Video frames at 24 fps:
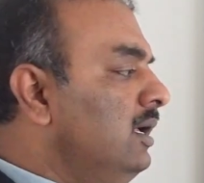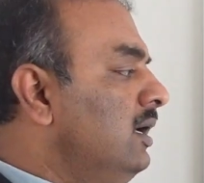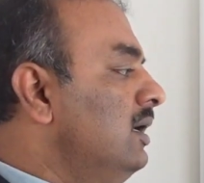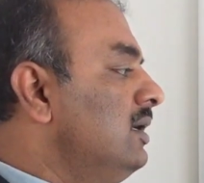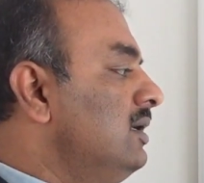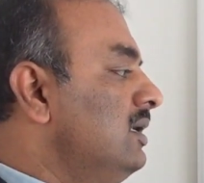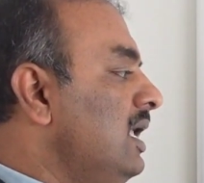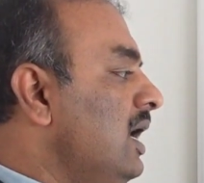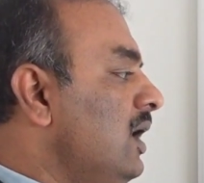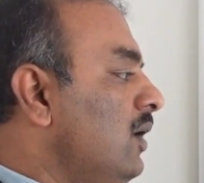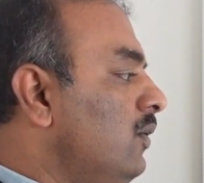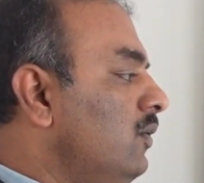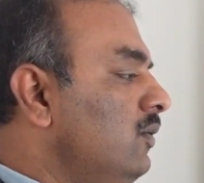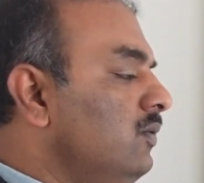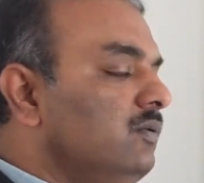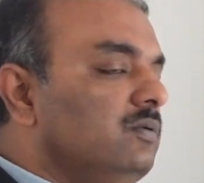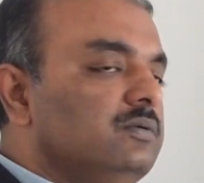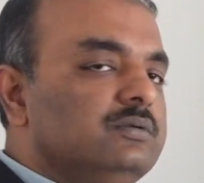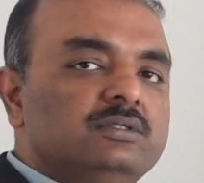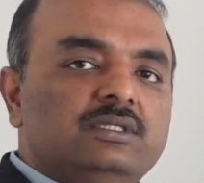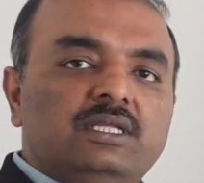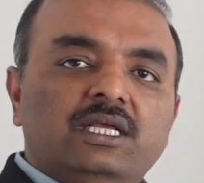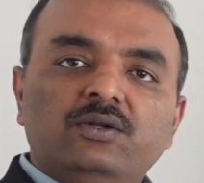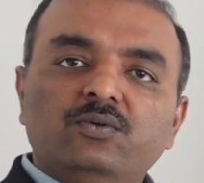Now
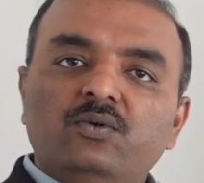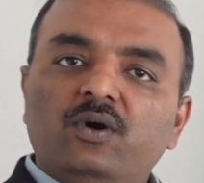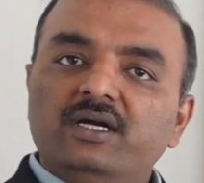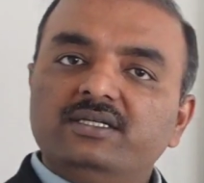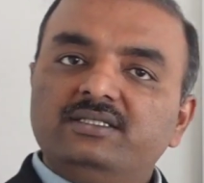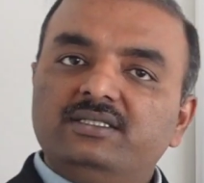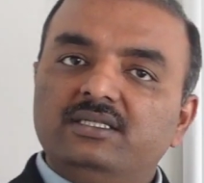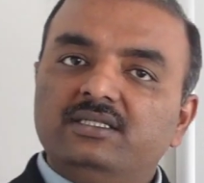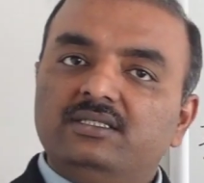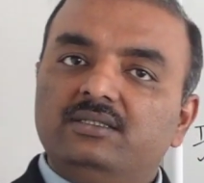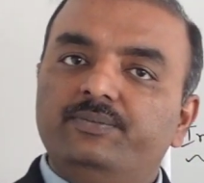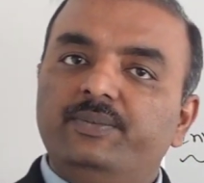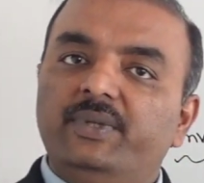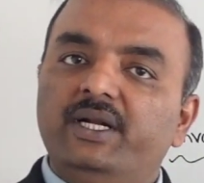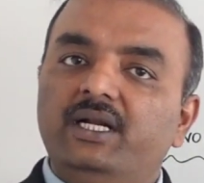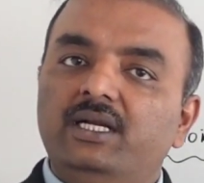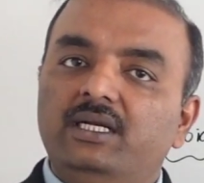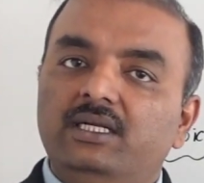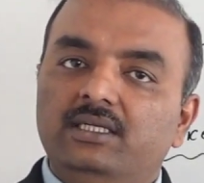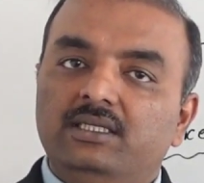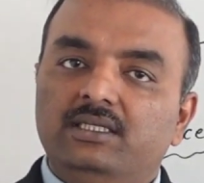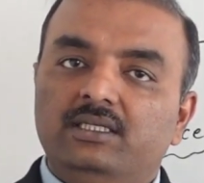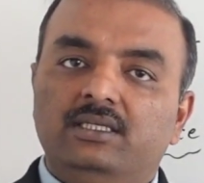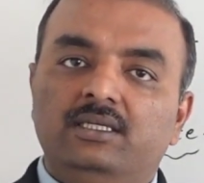the invoice is
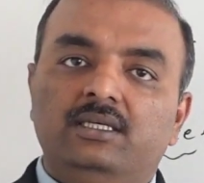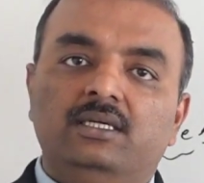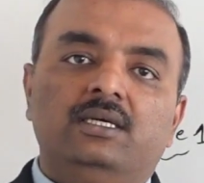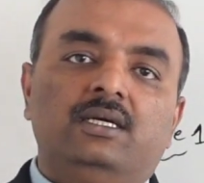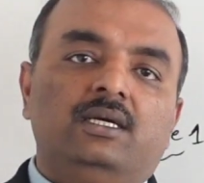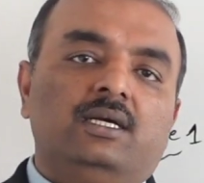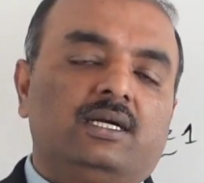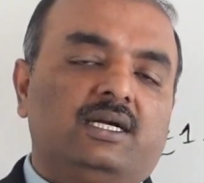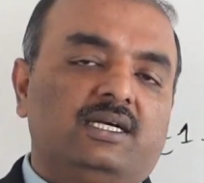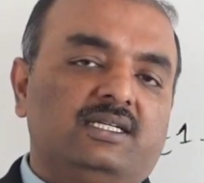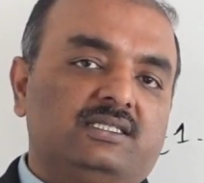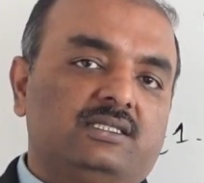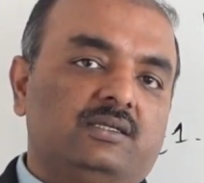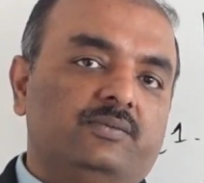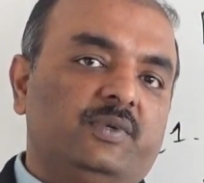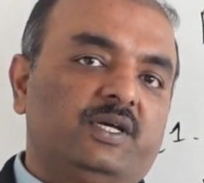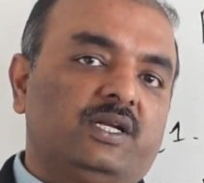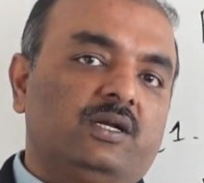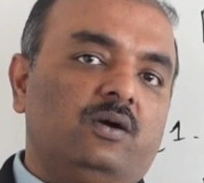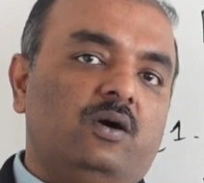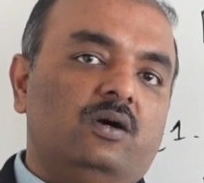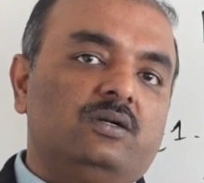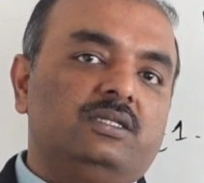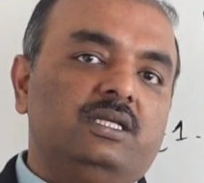billed,
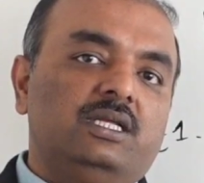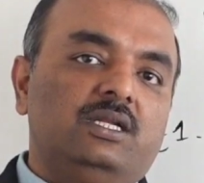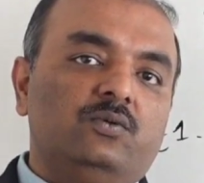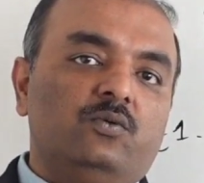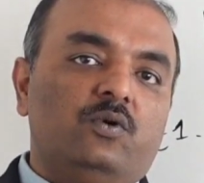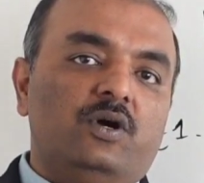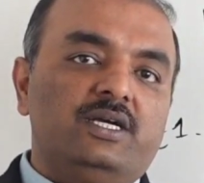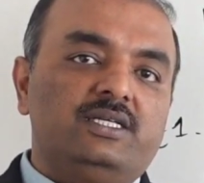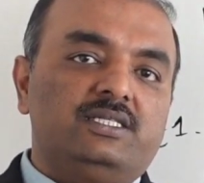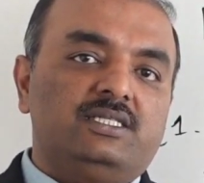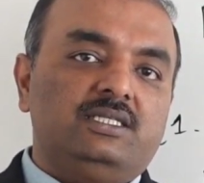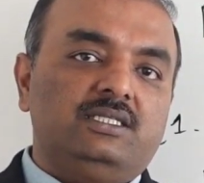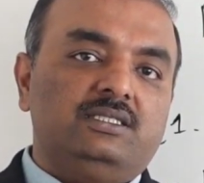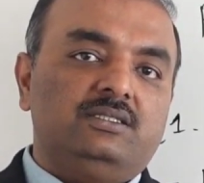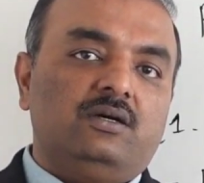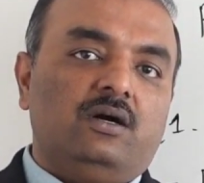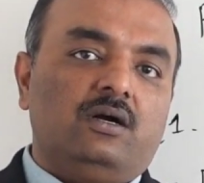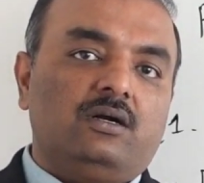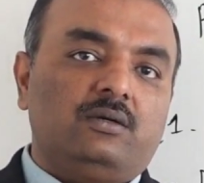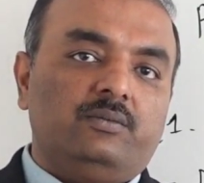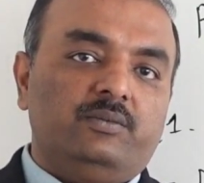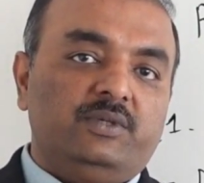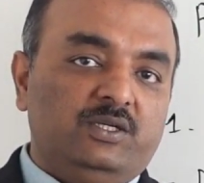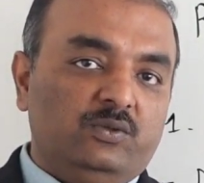customer got the invoicing
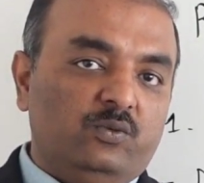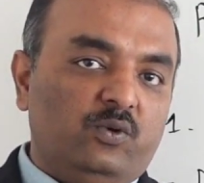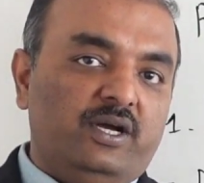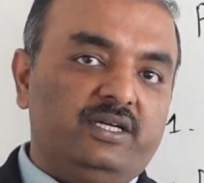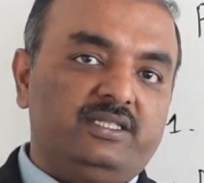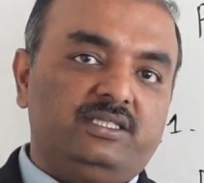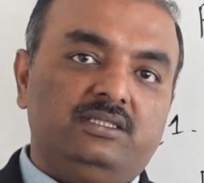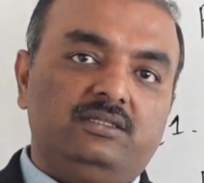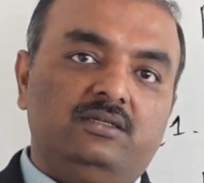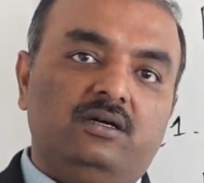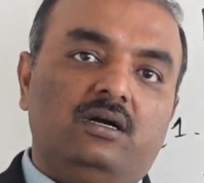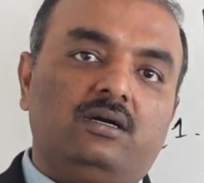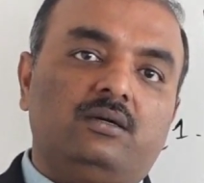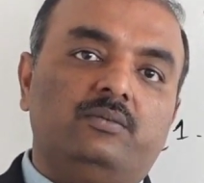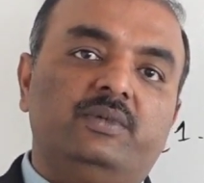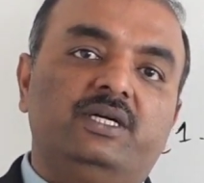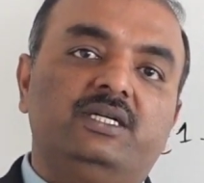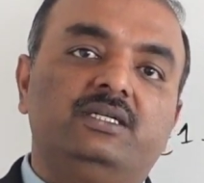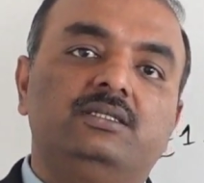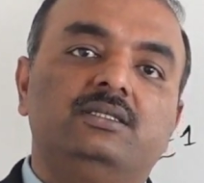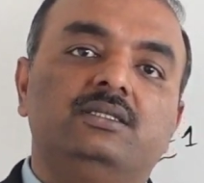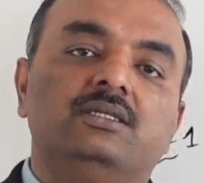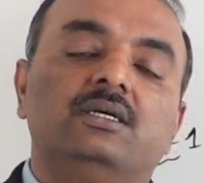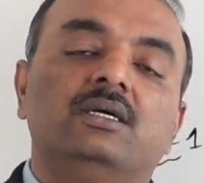
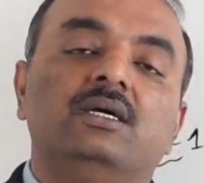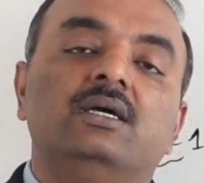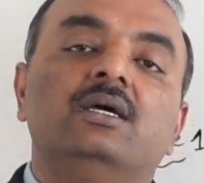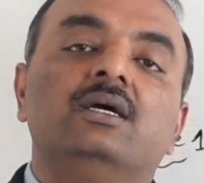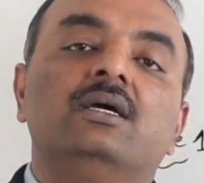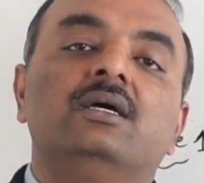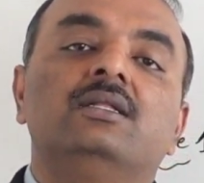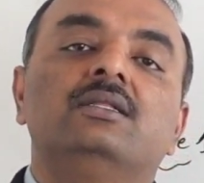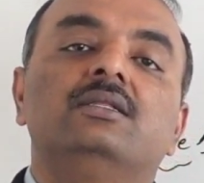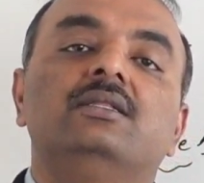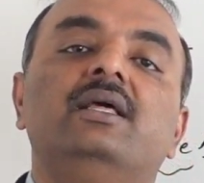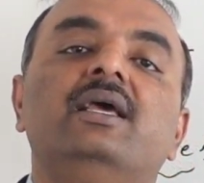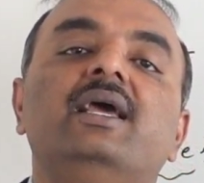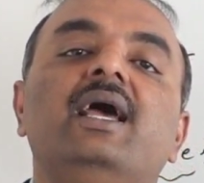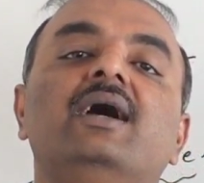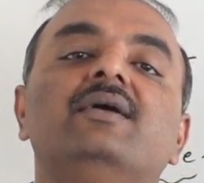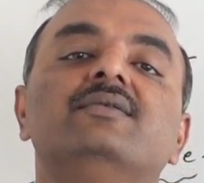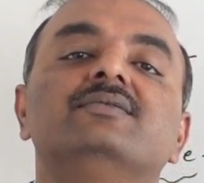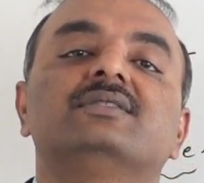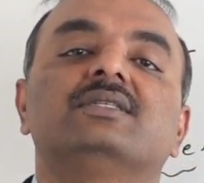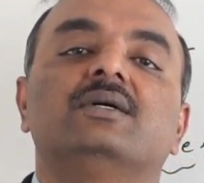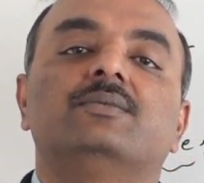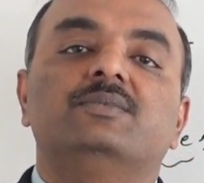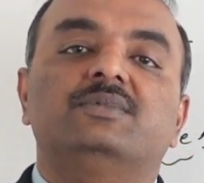documents, they
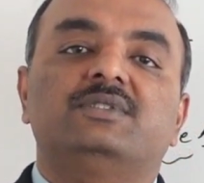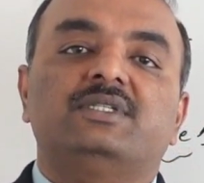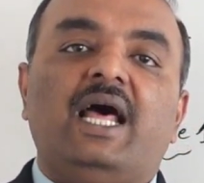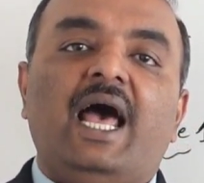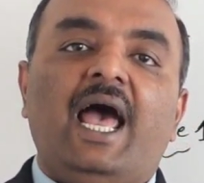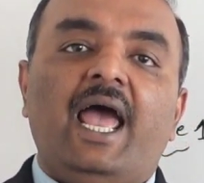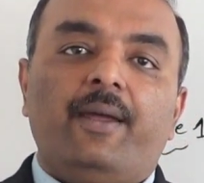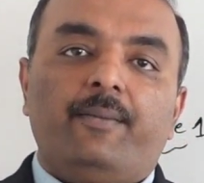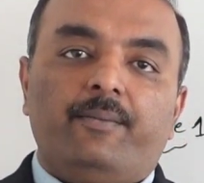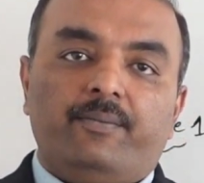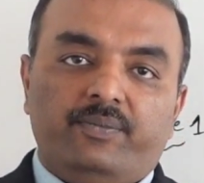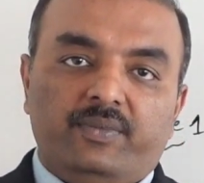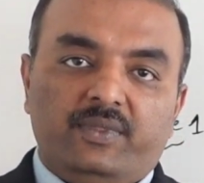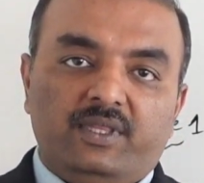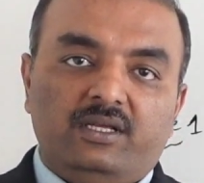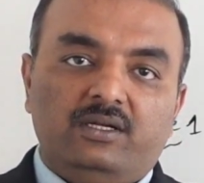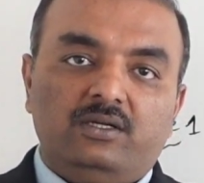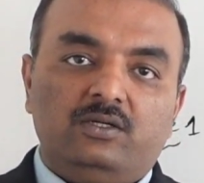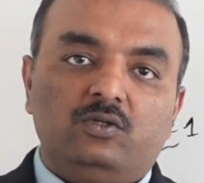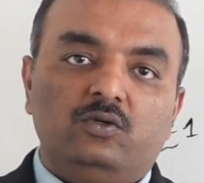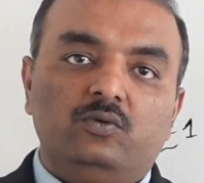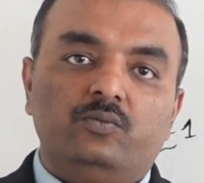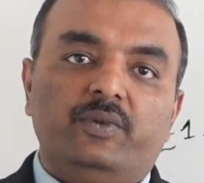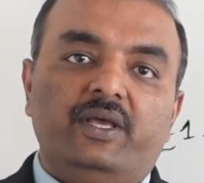have some time
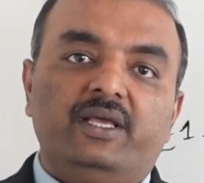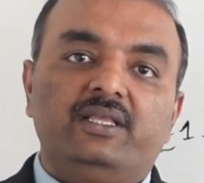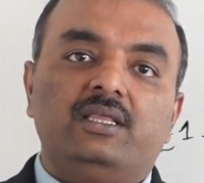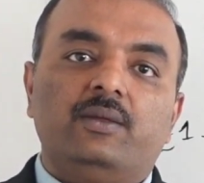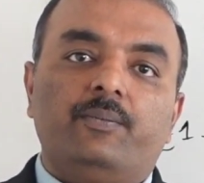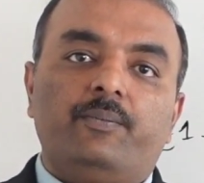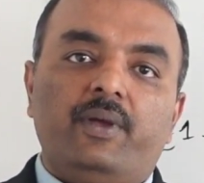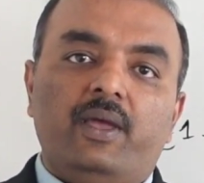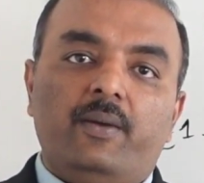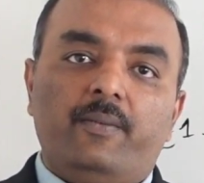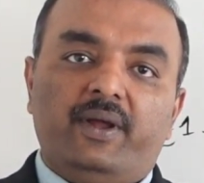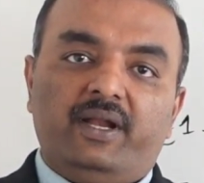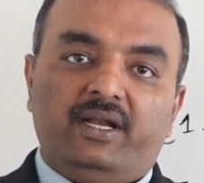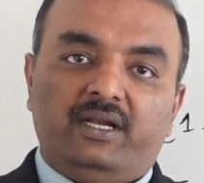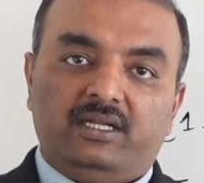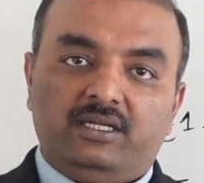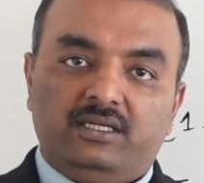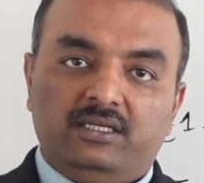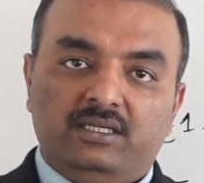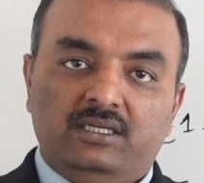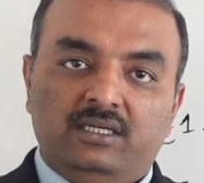to make the payment.